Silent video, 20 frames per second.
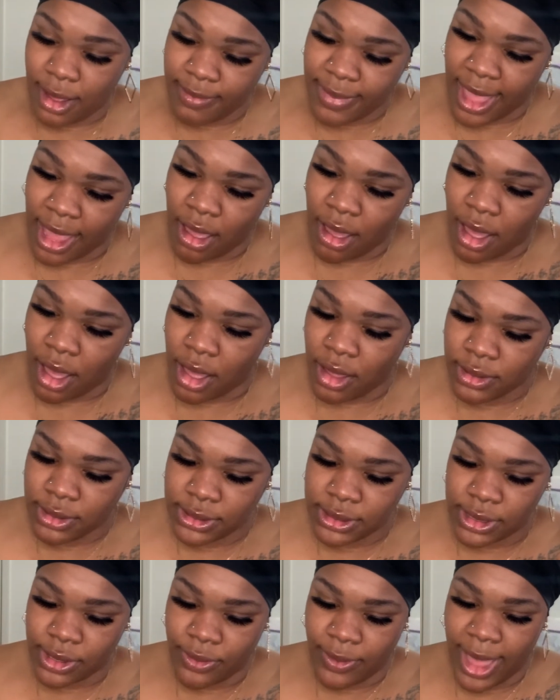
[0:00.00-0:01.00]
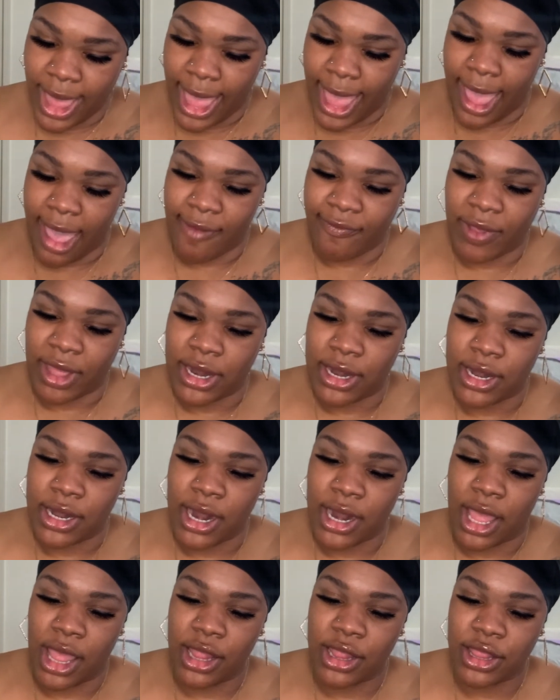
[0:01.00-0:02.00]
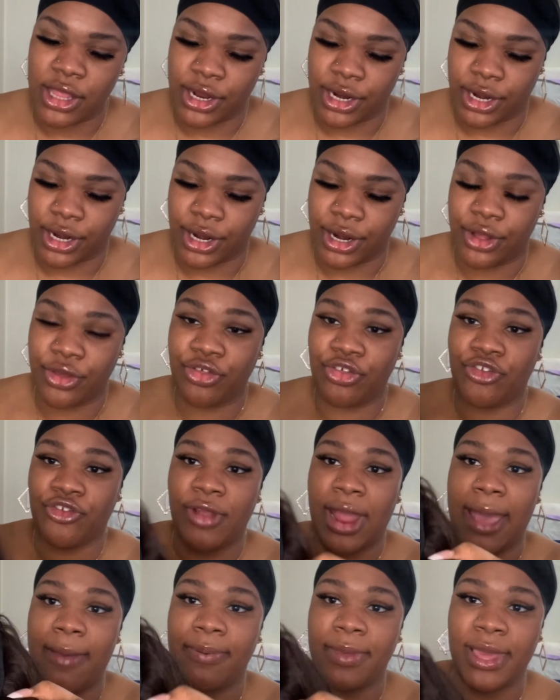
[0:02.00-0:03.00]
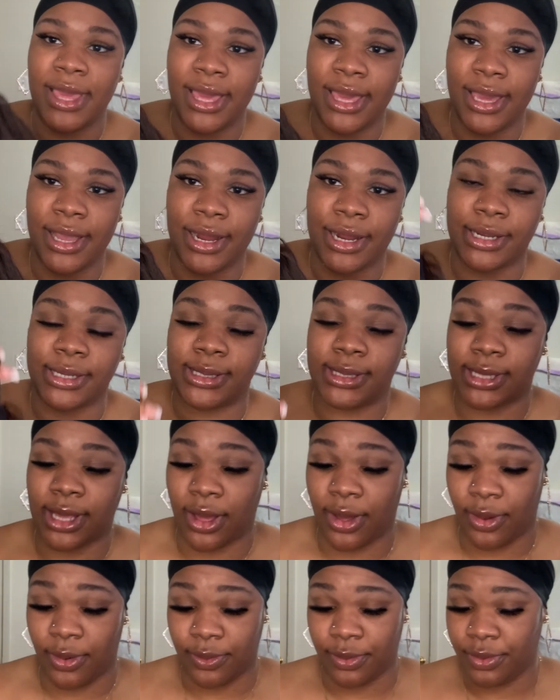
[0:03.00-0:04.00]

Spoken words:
They also have another strap here, so